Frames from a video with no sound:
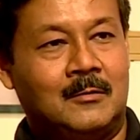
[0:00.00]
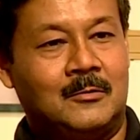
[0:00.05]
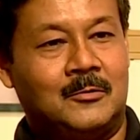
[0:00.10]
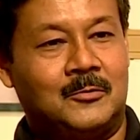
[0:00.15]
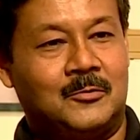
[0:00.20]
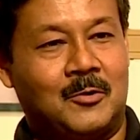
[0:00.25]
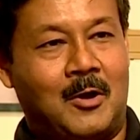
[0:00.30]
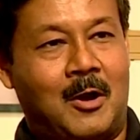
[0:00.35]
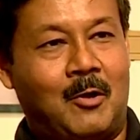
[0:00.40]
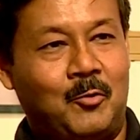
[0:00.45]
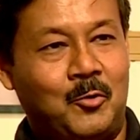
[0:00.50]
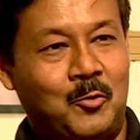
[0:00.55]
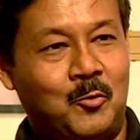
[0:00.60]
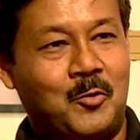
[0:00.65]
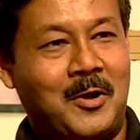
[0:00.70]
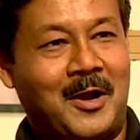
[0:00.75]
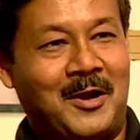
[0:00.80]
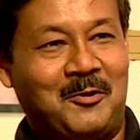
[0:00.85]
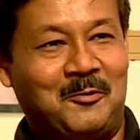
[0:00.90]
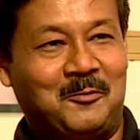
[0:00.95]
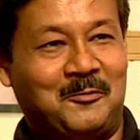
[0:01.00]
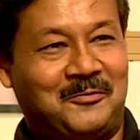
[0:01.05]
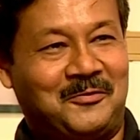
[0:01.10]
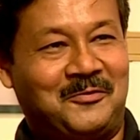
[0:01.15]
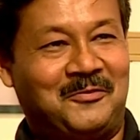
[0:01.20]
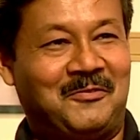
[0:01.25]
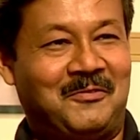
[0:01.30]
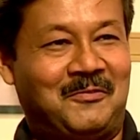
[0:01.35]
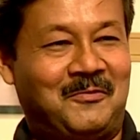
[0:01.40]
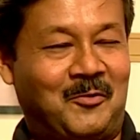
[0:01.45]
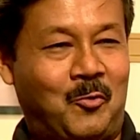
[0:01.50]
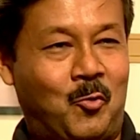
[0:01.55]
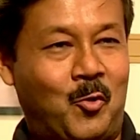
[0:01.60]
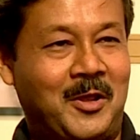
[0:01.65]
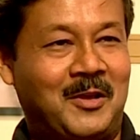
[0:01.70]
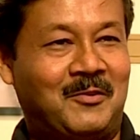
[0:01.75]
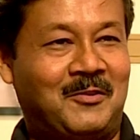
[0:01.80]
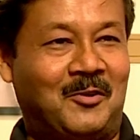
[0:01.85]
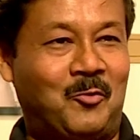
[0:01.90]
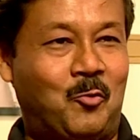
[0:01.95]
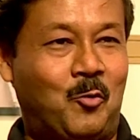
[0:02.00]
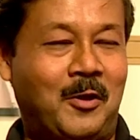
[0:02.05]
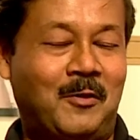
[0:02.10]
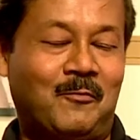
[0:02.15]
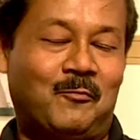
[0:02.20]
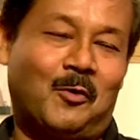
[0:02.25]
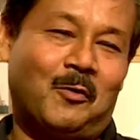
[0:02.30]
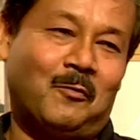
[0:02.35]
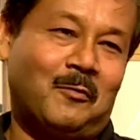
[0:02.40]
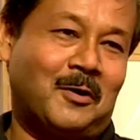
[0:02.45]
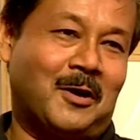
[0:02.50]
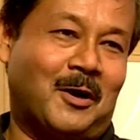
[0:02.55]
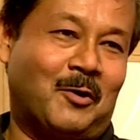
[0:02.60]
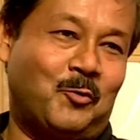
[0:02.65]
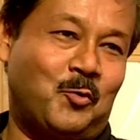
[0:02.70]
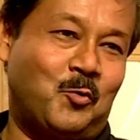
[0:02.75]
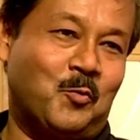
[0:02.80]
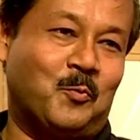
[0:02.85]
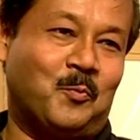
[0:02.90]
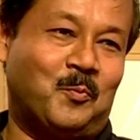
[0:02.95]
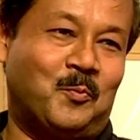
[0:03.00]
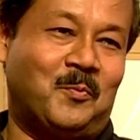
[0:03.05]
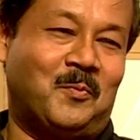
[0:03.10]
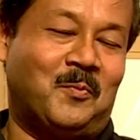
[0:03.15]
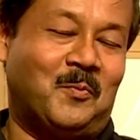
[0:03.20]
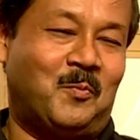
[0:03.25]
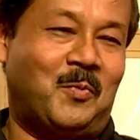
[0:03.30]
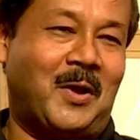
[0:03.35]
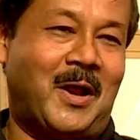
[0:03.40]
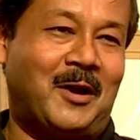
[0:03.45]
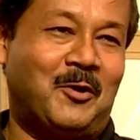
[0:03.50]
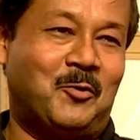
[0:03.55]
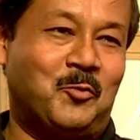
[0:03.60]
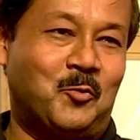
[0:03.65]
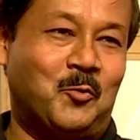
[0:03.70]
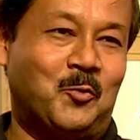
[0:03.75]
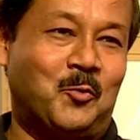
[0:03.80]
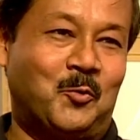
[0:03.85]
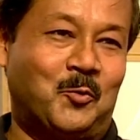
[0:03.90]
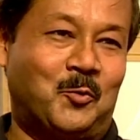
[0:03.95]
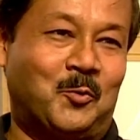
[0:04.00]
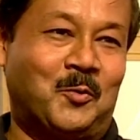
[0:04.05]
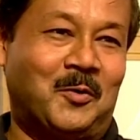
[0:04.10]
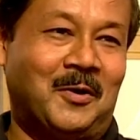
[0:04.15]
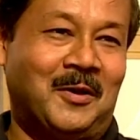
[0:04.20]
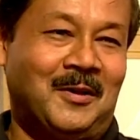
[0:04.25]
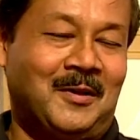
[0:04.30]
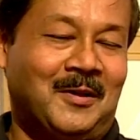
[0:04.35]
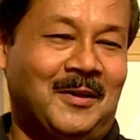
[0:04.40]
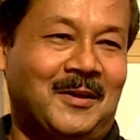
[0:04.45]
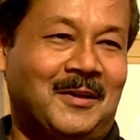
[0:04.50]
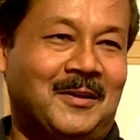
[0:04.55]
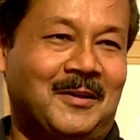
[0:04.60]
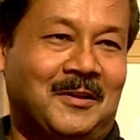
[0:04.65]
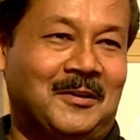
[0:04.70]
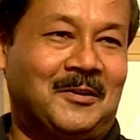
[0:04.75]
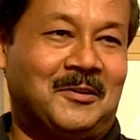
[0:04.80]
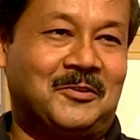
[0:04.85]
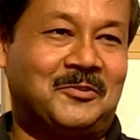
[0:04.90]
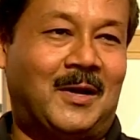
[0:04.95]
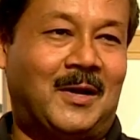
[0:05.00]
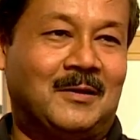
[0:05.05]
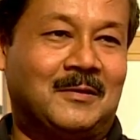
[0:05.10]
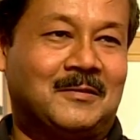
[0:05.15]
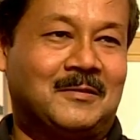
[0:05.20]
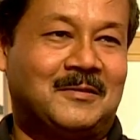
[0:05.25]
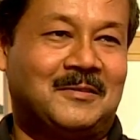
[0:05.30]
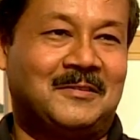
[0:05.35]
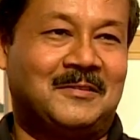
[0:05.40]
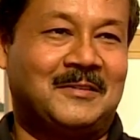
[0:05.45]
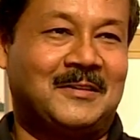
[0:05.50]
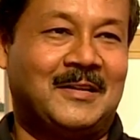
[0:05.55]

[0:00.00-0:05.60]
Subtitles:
So how do you kind of, going forward, how do you plan to strike a balance?